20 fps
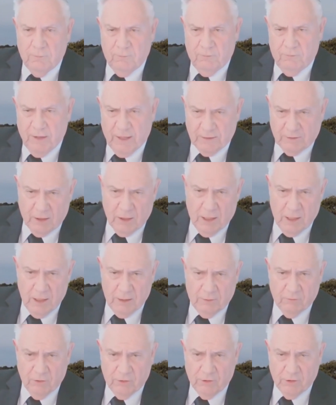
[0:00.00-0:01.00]
that
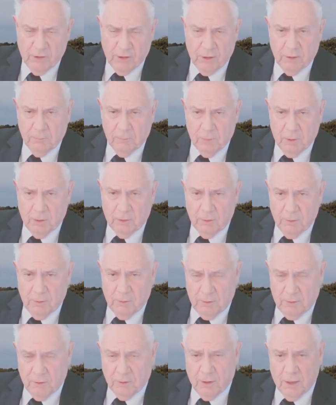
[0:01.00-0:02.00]
kind of a thing, but
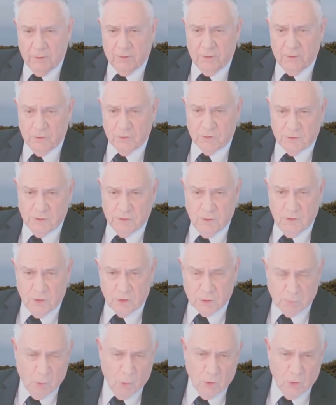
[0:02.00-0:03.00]
you got this
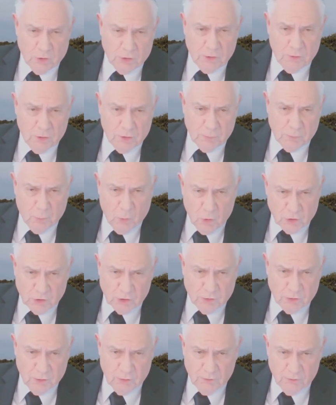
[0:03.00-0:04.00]
sport
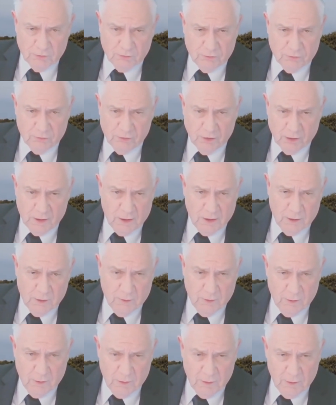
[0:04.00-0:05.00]
sports affiliate,
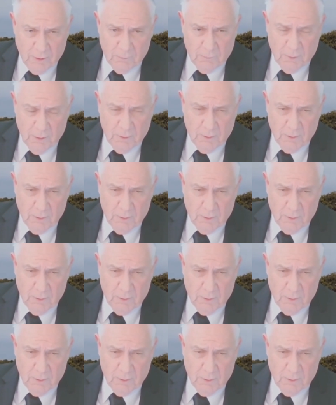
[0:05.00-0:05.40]
the uh, uh, N,